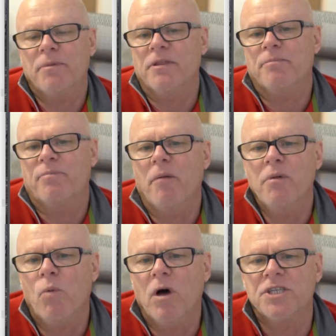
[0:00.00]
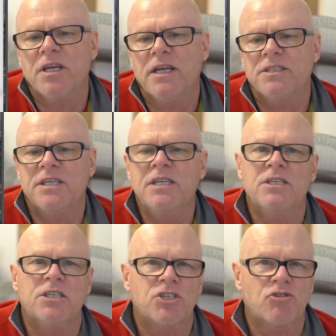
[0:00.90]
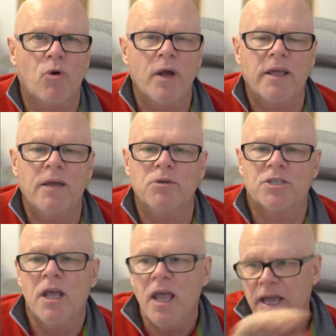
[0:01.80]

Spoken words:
but the problem was it didn't destroy it.